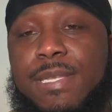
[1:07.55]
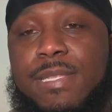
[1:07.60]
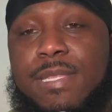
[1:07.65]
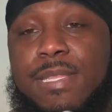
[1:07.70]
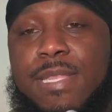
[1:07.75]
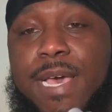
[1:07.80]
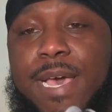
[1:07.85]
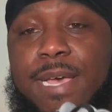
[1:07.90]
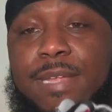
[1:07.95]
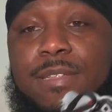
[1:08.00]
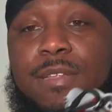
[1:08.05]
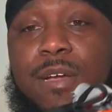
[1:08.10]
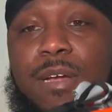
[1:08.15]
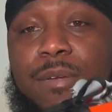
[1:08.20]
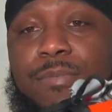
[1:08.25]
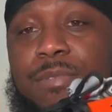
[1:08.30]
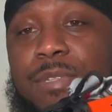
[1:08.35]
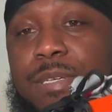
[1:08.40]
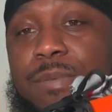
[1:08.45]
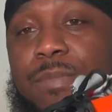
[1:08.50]
That dark
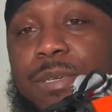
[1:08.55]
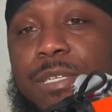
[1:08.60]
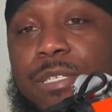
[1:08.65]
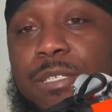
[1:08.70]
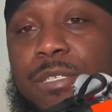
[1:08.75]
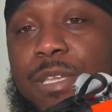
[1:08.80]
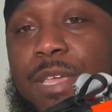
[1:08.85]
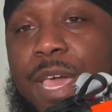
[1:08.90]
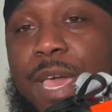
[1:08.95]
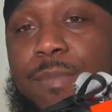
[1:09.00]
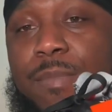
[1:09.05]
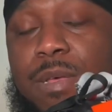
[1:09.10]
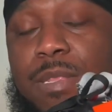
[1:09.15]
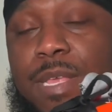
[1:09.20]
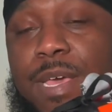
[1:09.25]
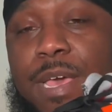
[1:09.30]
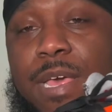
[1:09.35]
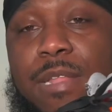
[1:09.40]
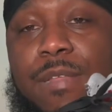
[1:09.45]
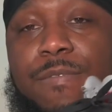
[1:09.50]
blemish came on
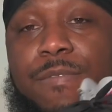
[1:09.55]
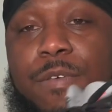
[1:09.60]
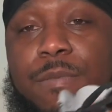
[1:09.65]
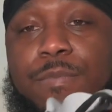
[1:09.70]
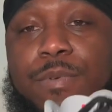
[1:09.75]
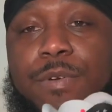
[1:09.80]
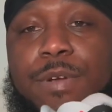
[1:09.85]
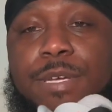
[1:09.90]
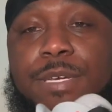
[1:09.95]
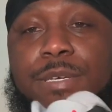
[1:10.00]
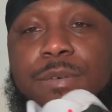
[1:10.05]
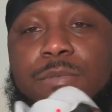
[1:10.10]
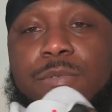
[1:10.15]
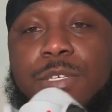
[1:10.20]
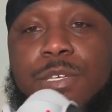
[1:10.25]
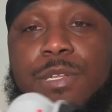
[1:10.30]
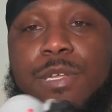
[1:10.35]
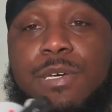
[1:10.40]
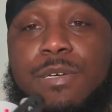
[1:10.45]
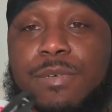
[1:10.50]
the elephant print,
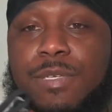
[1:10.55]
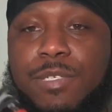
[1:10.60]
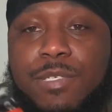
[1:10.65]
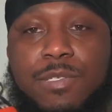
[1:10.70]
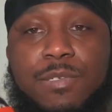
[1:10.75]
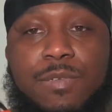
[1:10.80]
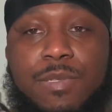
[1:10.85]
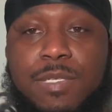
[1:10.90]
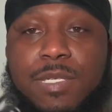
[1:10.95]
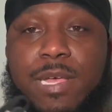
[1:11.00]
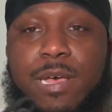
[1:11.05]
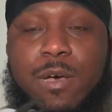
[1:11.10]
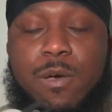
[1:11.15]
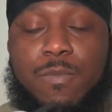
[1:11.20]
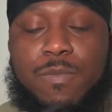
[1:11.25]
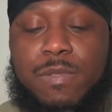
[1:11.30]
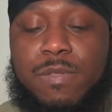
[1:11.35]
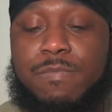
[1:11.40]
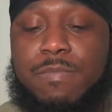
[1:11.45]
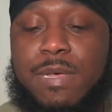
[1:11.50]
as soon as I
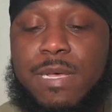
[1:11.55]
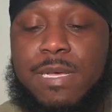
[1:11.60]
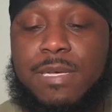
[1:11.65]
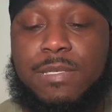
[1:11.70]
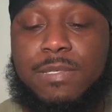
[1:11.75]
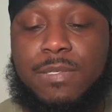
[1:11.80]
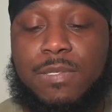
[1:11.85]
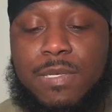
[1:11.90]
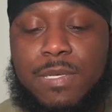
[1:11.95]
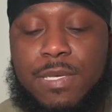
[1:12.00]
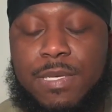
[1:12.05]
opened the box.